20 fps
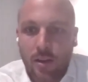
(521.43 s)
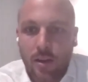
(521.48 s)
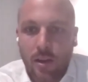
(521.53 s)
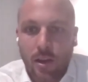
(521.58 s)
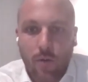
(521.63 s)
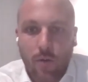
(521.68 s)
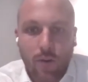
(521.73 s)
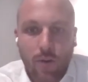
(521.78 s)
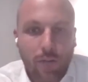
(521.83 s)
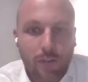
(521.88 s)

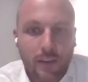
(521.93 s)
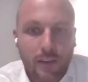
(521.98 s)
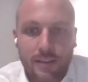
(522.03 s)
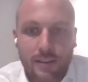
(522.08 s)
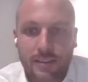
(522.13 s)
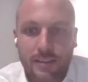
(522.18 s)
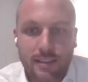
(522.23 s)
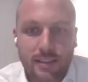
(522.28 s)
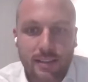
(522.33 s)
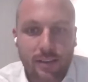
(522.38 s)
roughly a
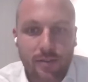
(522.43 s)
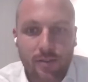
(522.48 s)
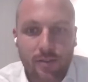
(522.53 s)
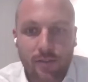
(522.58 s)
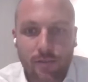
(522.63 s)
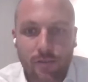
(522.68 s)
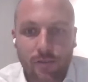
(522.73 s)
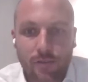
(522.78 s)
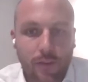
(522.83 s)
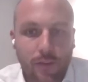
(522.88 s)

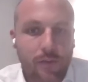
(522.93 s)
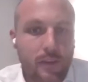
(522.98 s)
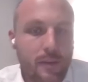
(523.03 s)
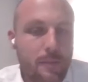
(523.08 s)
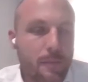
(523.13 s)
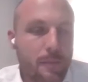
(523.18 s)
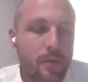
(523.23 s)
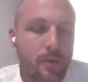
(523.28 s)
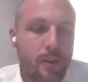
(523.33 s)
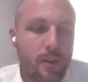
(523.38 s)

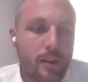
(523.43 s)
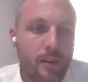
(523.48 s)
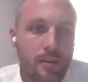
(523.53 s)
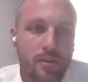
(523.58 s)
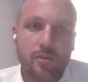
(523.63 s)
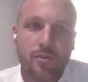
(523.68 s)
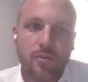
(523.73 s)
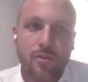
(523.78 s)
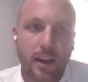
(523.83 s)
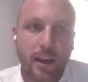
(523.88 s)
650 million
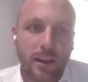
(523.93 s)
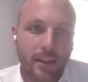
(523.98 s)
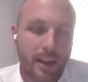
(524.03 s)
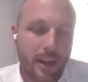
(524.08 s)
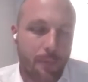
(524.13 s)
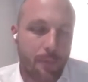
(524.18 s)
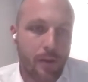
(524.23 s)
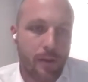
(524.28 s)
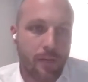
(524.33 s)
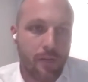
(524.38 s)
Australian
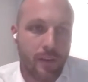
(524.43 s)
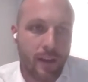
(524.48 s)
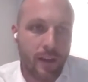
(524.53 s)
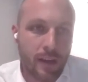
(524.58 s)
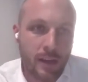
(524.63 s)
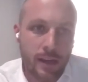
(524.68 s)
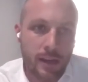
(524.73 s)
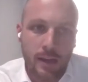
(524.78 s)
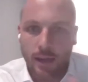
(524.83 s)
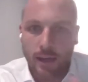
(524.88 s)

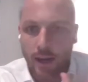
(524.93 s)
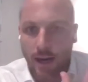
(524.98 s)
NPV,